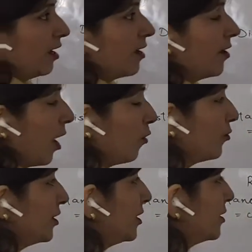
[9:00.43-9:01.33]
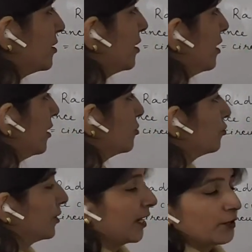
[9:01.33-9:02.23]
Now we need to
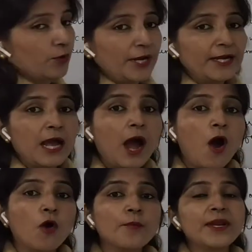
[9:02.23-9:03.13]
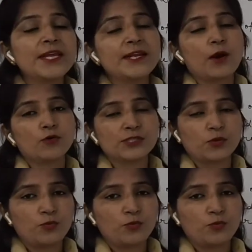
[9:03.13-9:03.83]
calculate how many rounds the